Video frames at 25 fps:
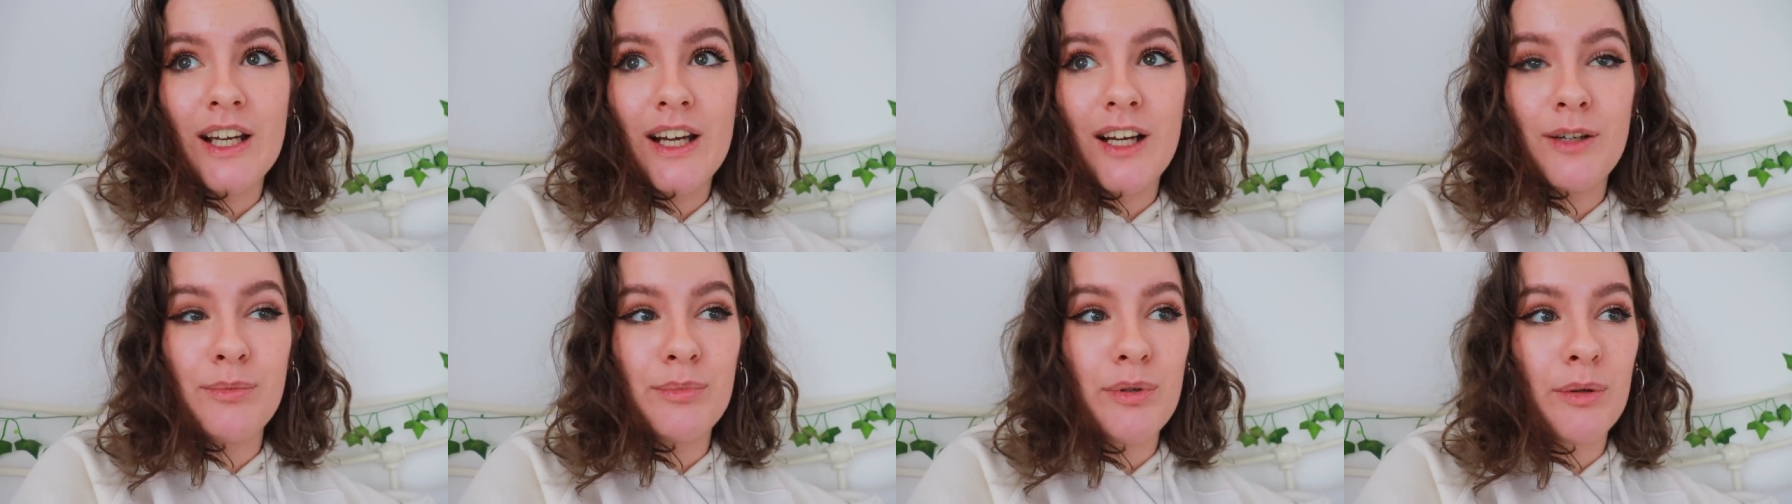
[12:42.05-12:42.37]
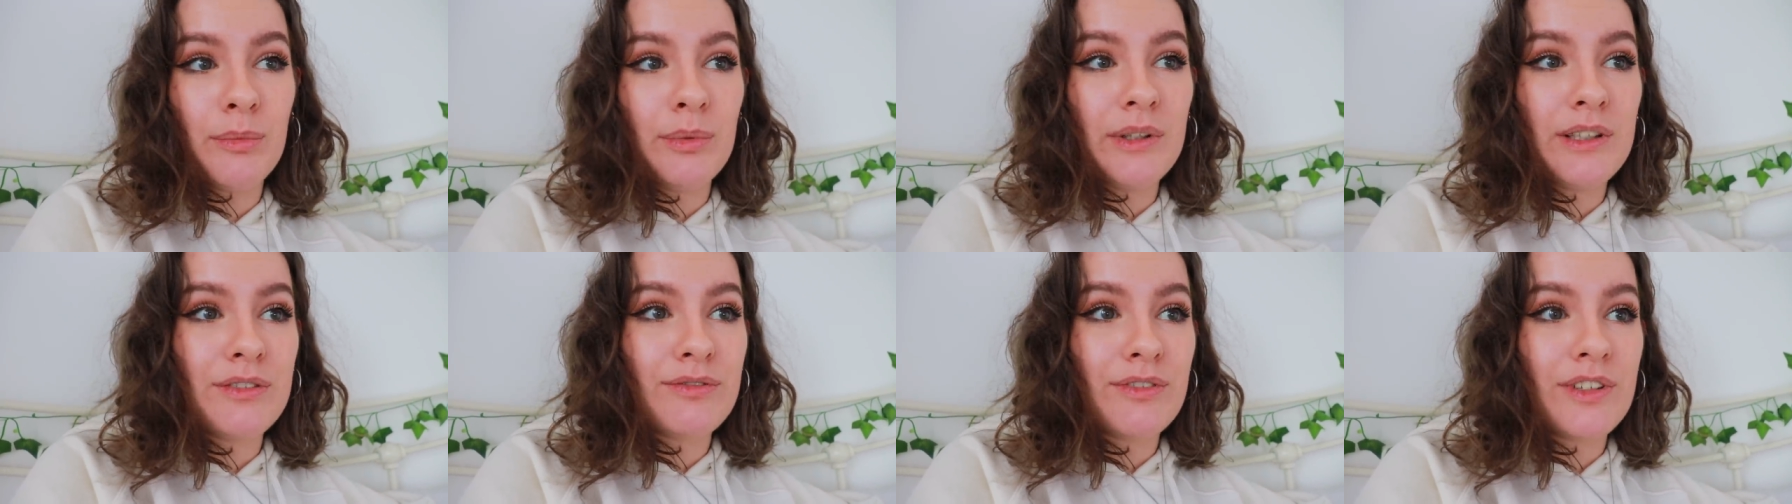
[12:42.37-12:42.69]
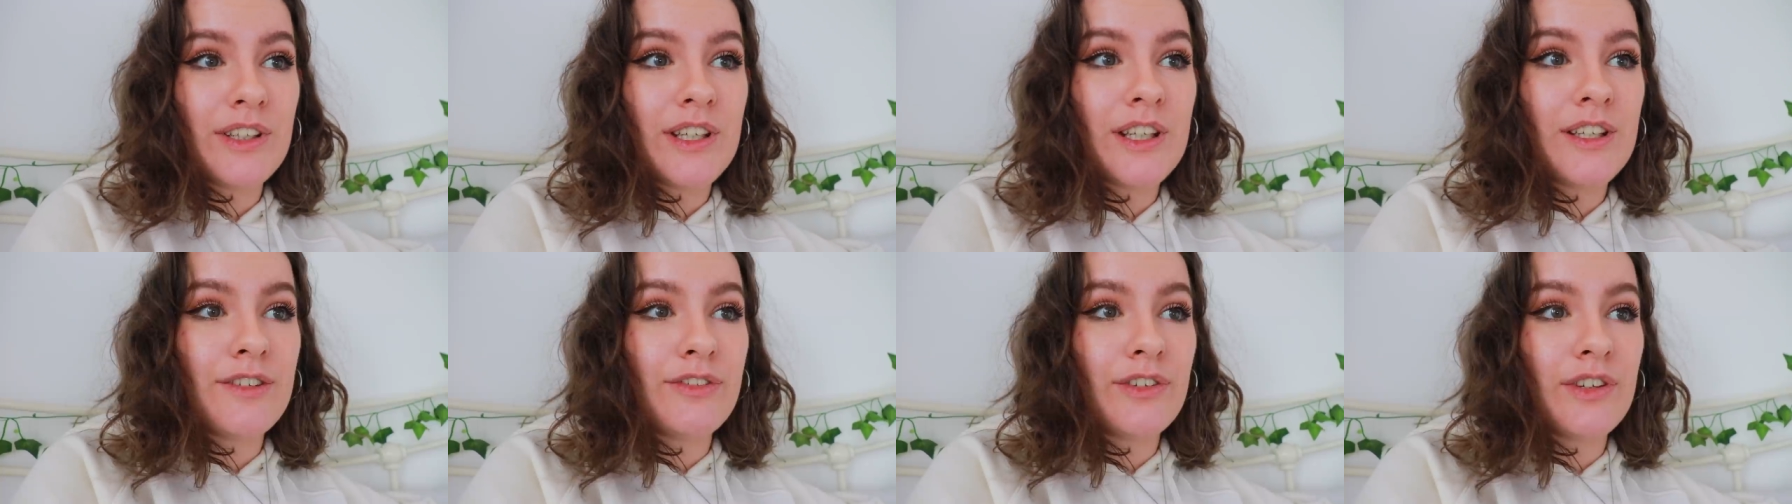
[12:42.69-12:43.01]
I'll probably
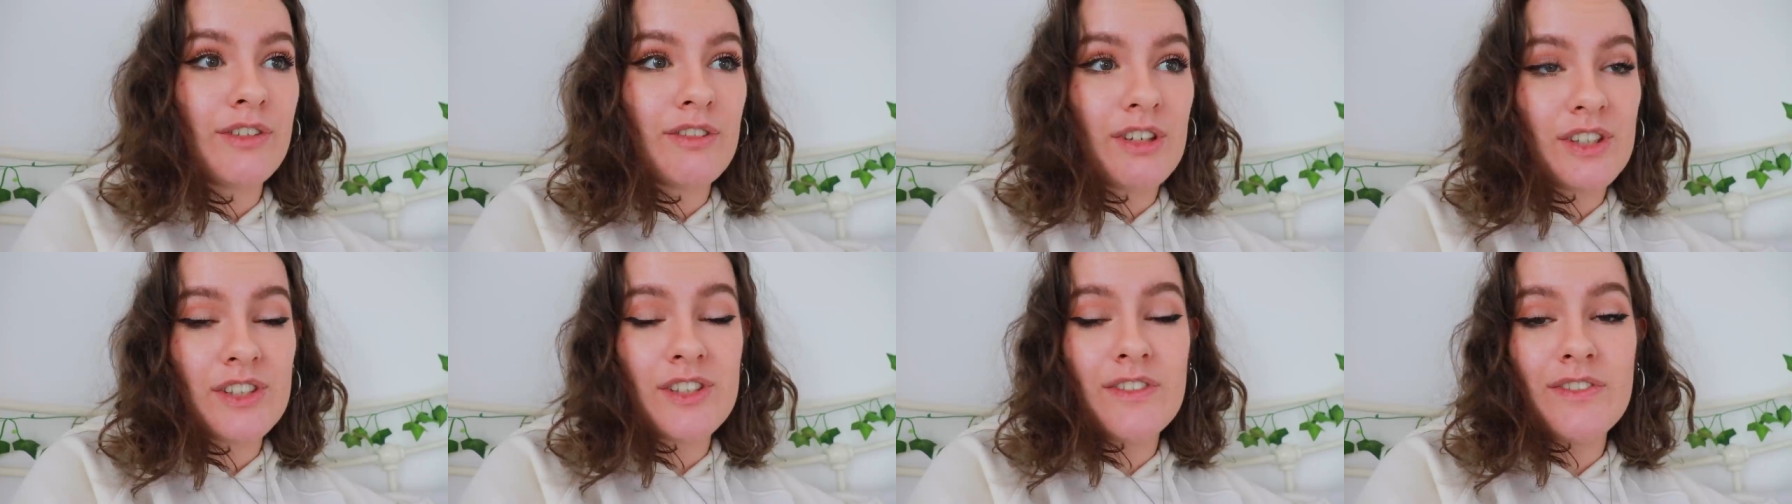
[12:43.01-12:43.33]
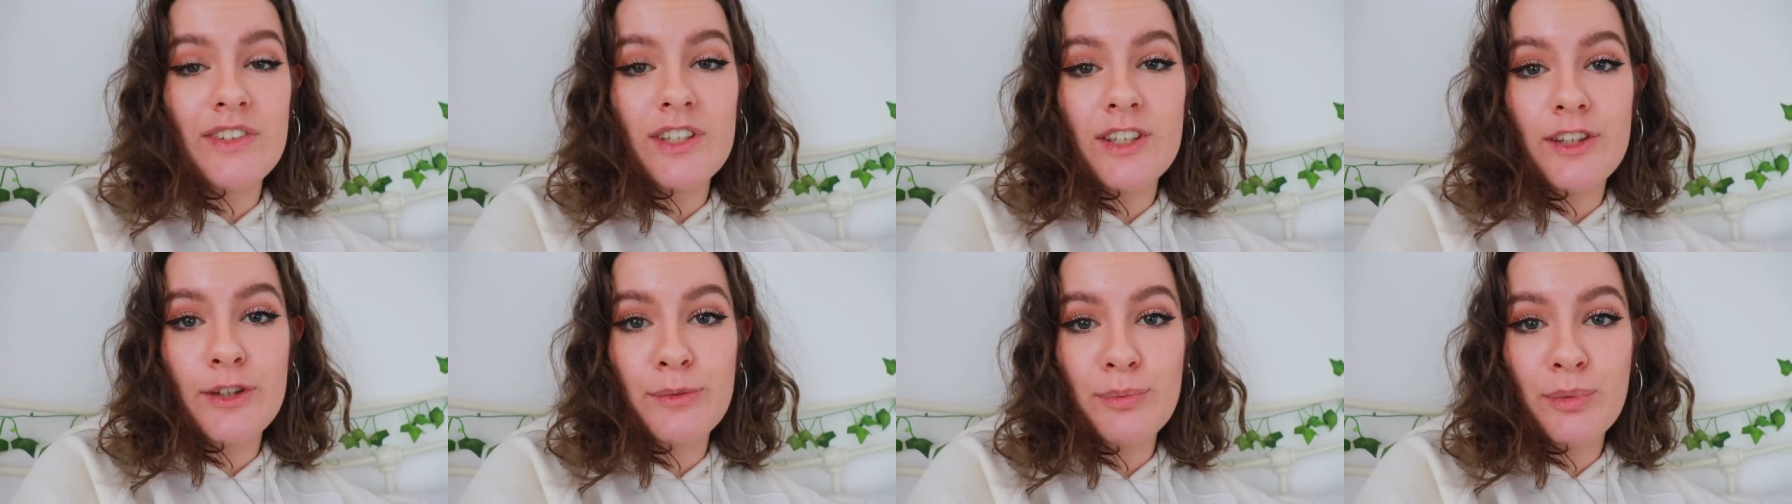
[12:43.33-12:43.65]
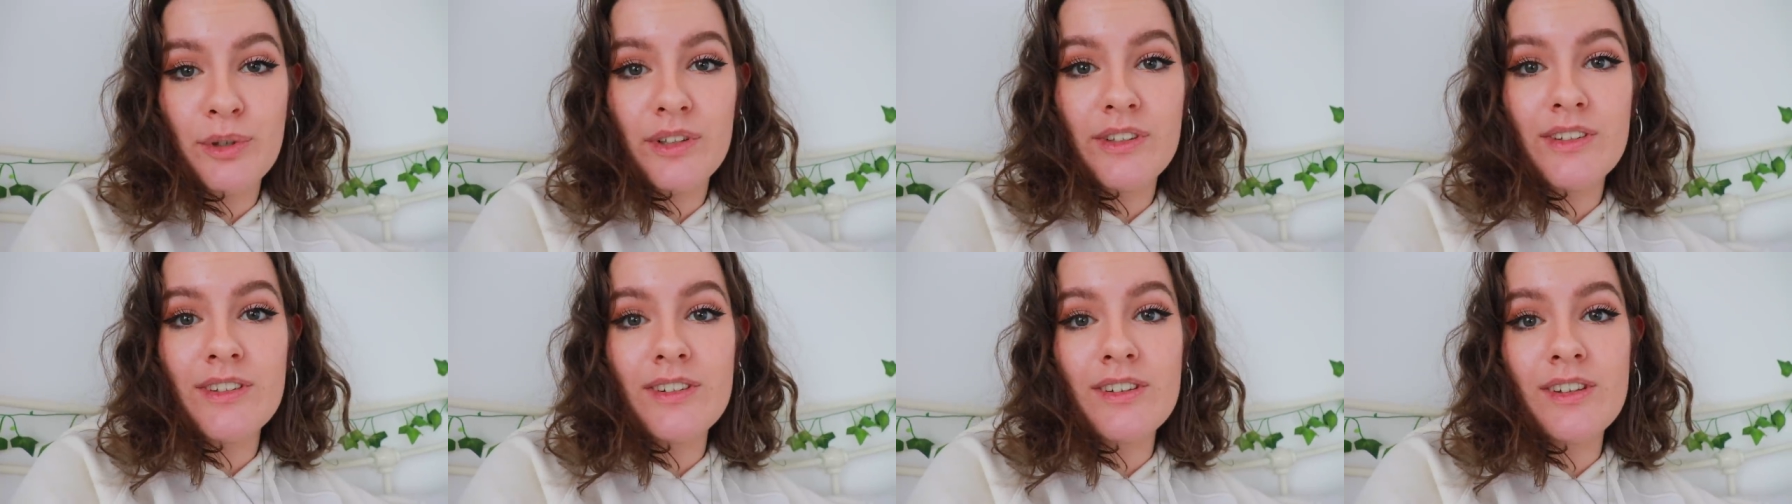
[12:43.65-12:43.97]
read for the rest of these
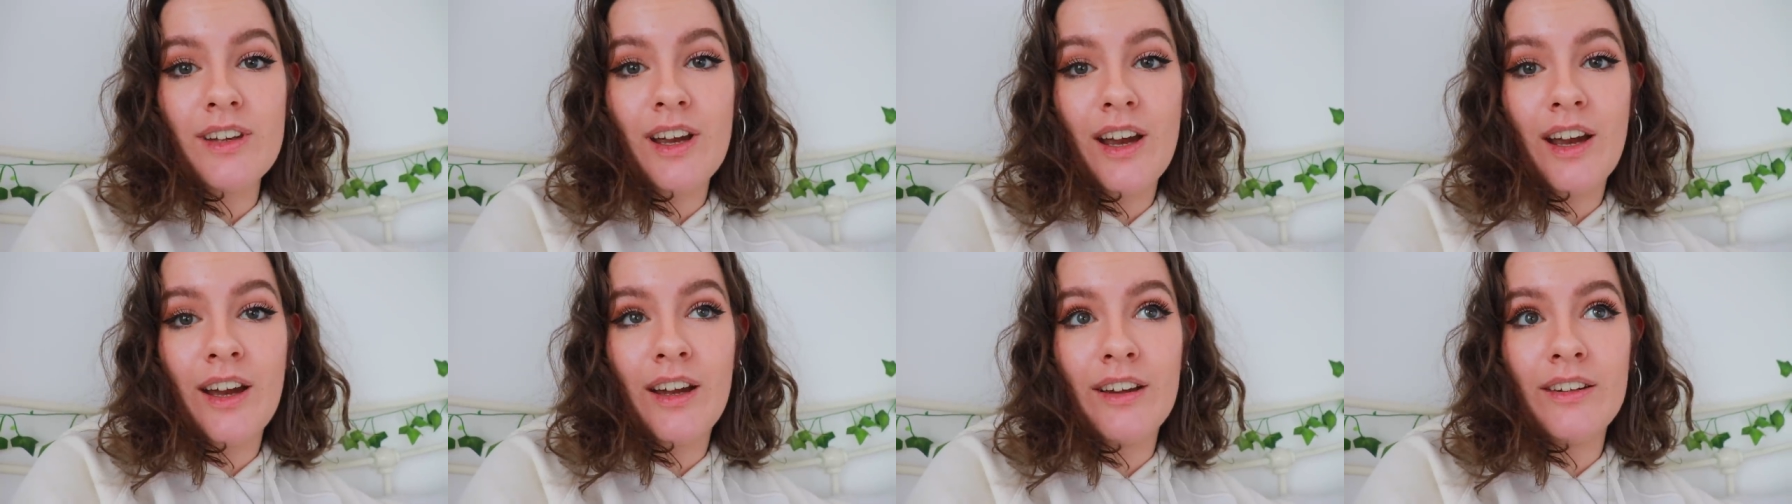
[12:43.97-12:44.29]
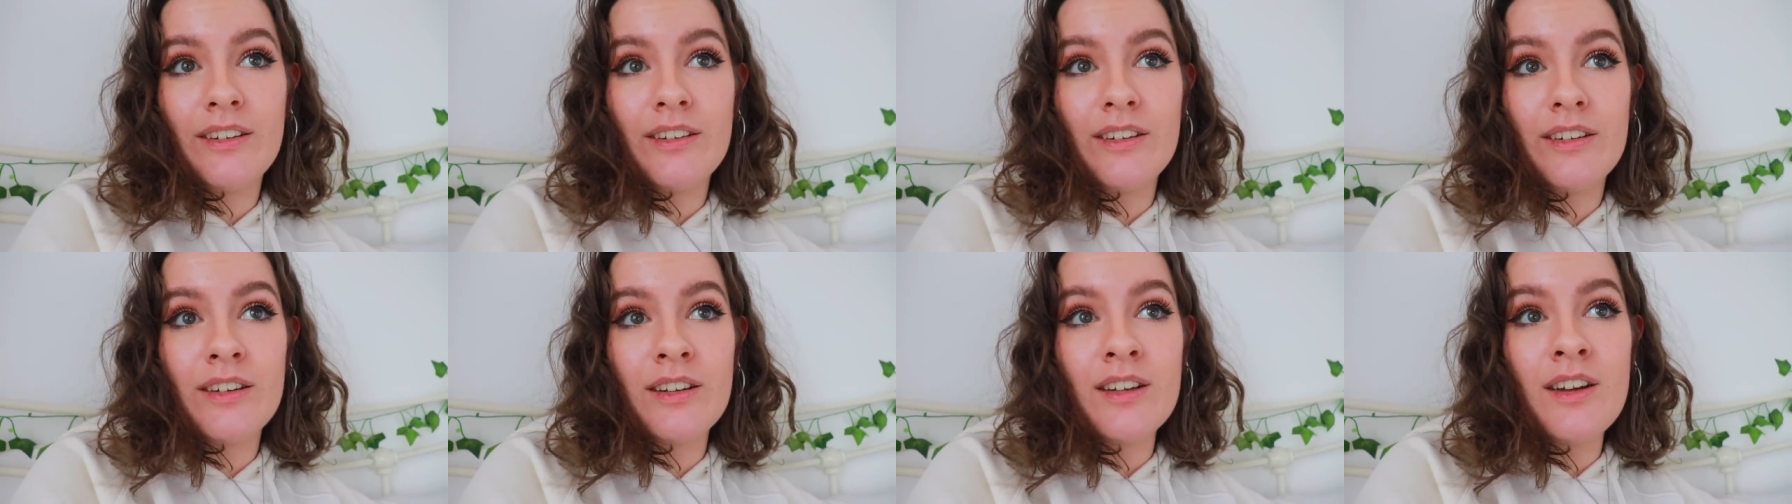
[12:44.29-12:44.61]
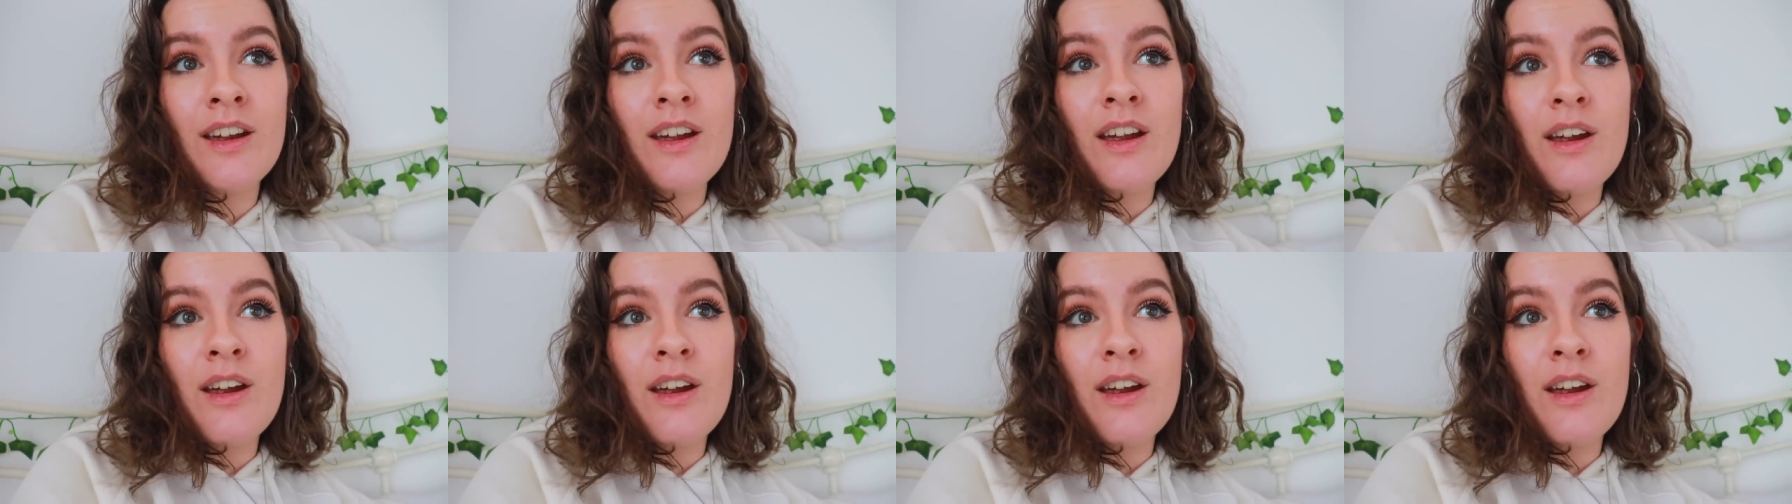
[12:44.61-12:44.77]
sprints and